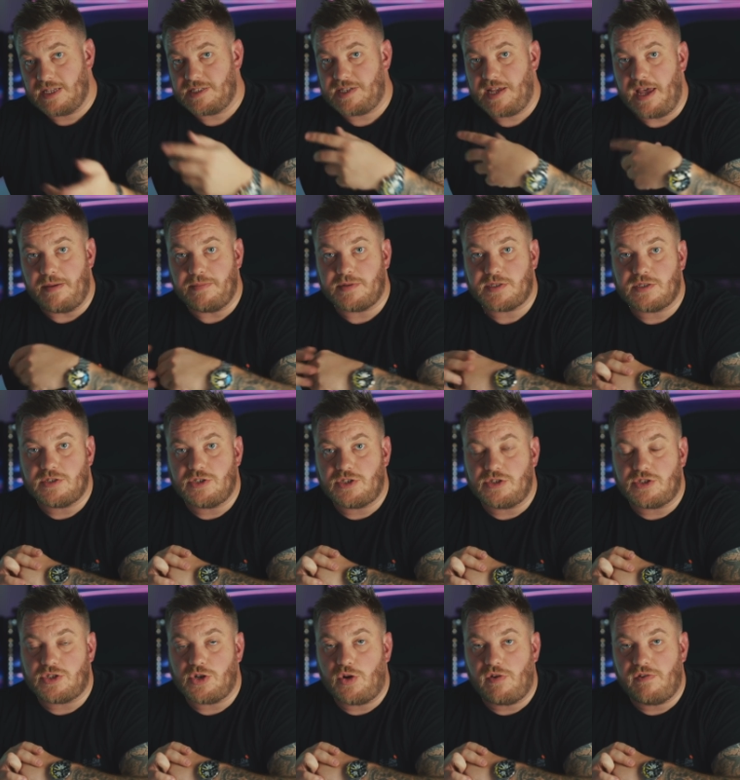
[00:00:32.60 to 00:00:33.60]
tips and
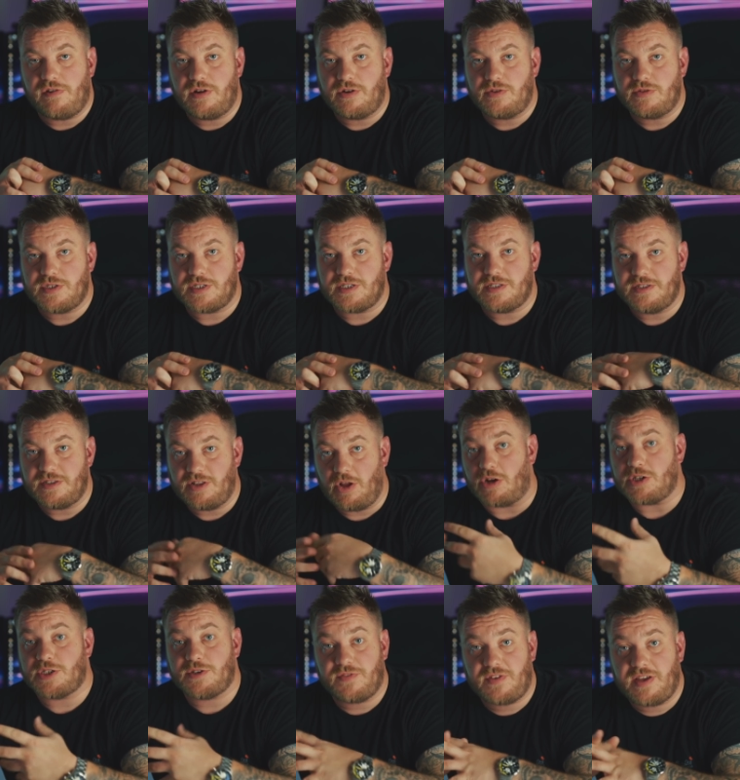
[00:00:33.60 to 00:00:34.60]
tutorials and
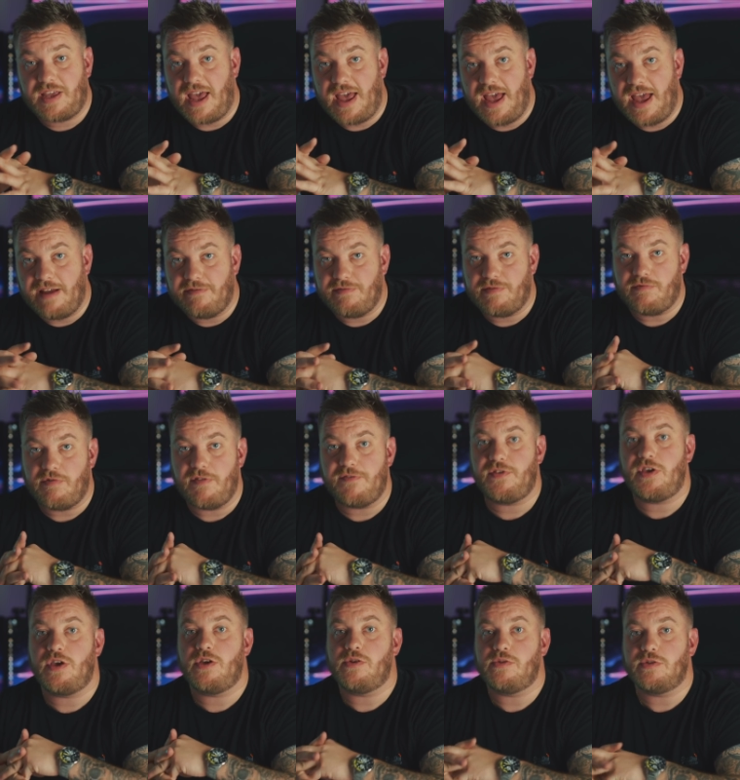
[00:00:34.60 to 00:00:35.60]
lots of gear and
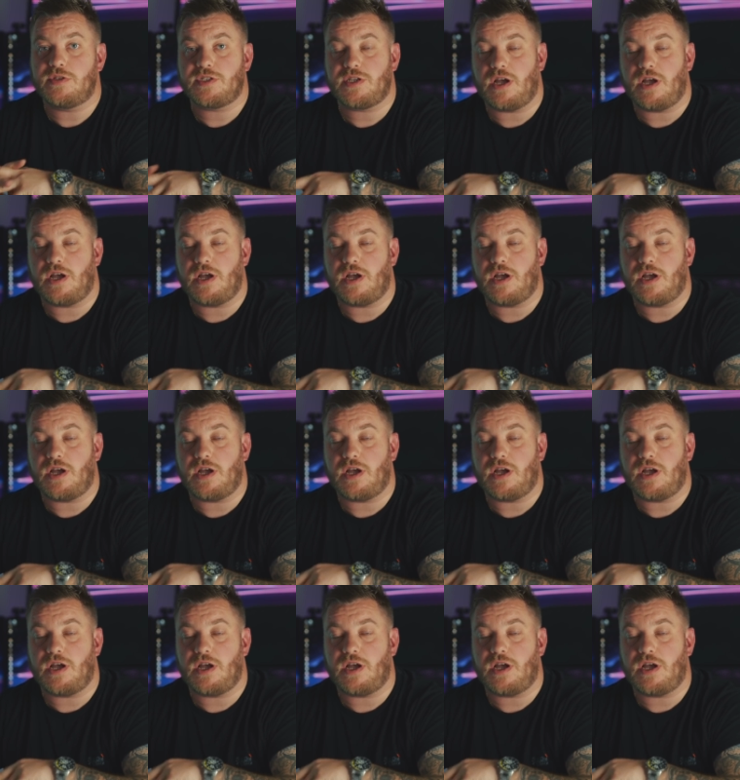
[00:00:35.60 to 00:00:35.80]
reviews.